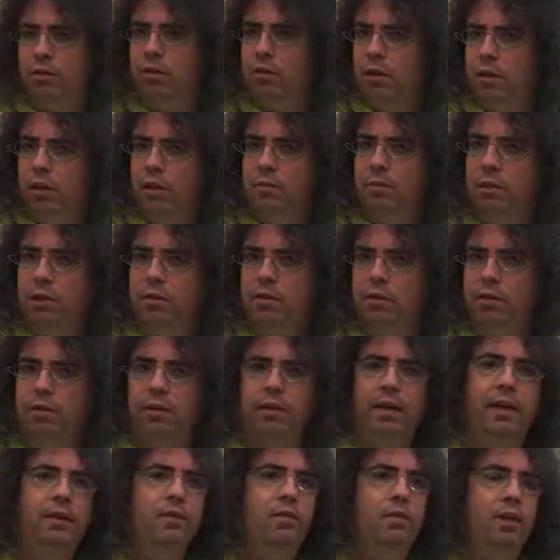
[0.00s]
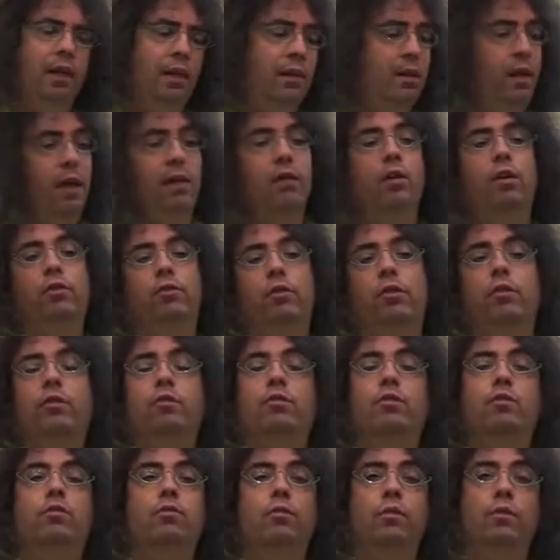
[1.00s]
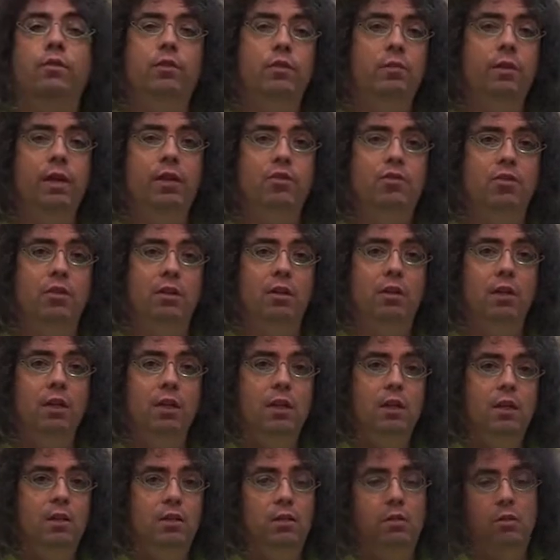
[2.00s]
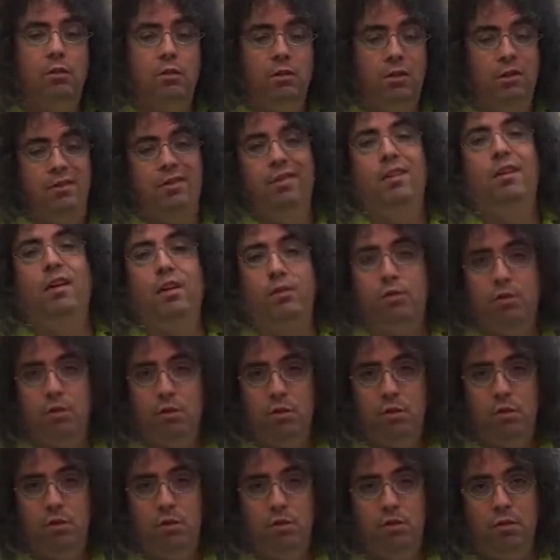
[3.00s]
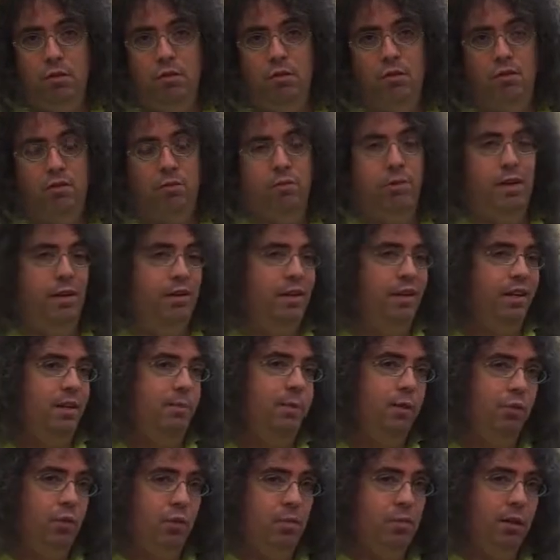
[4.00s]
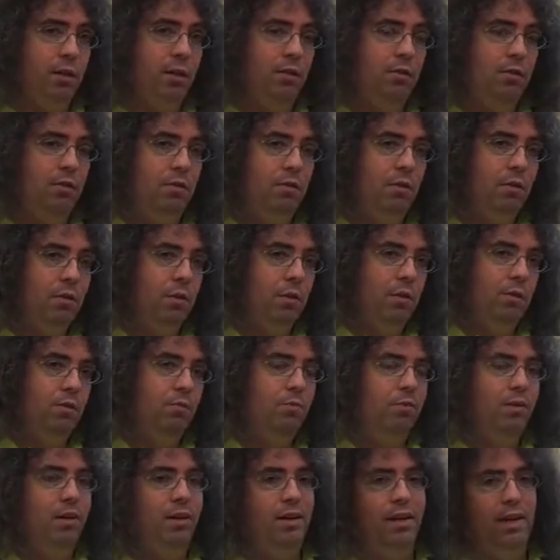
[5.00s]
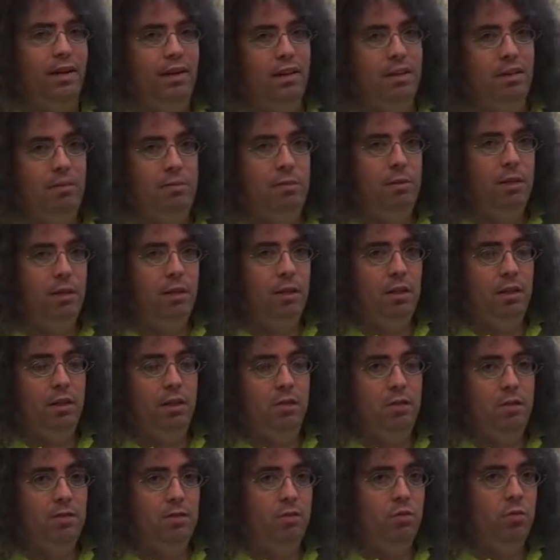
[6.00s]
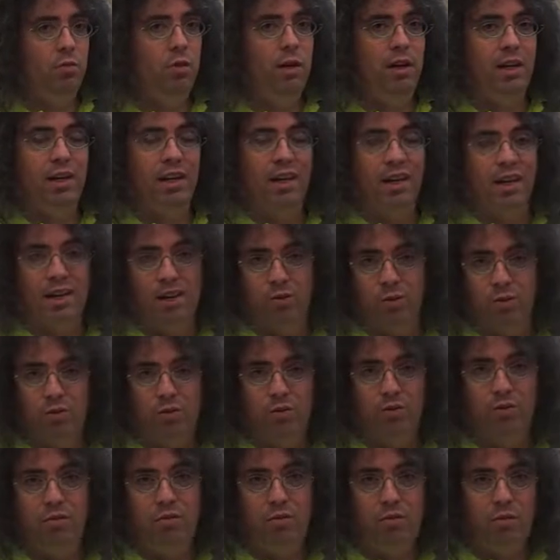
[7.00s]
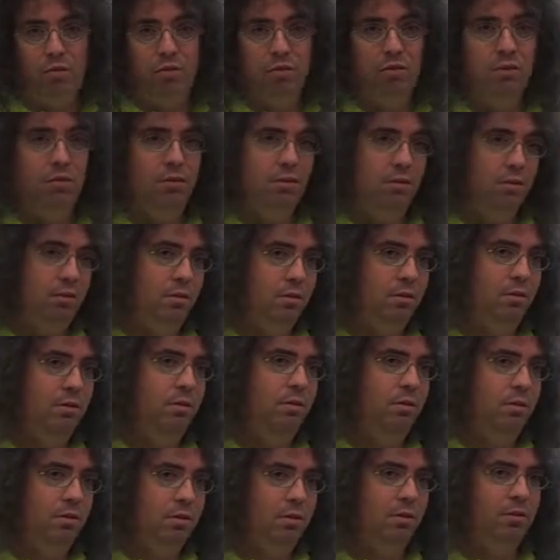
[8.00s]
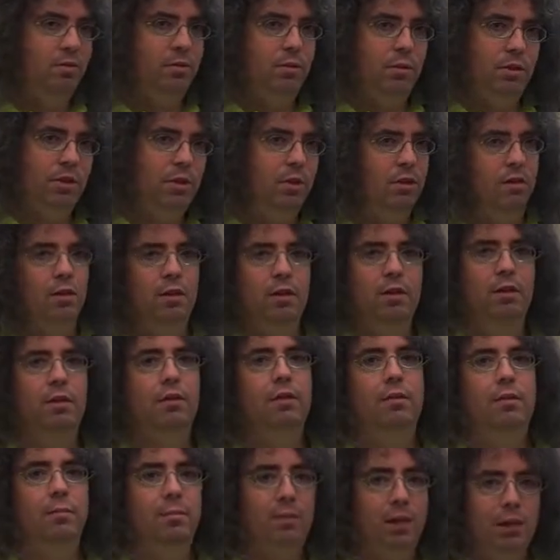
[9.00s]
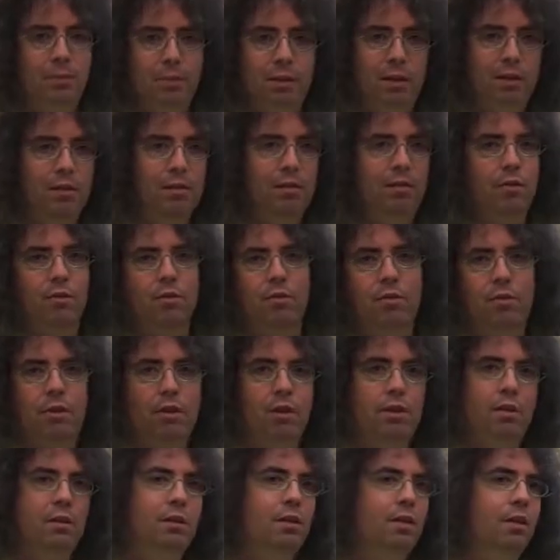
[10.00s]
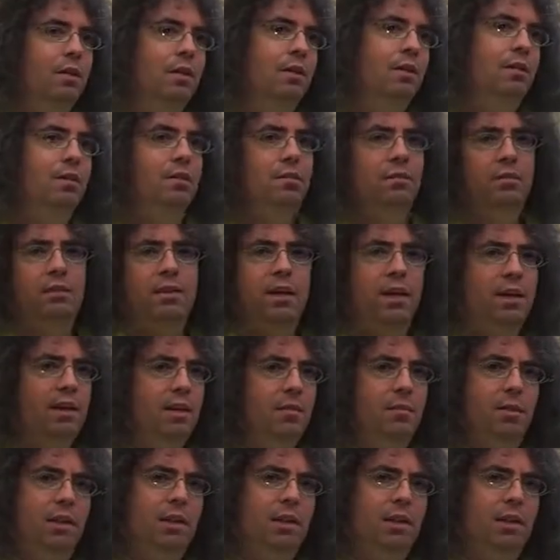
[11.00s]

to talk about, and that, and also there's a sort of duration. You know, it's lunch, so it's probably not going to be 2 minutes. It's probably not going to be 20 hours. Somewhere, you know, it might be 30, 90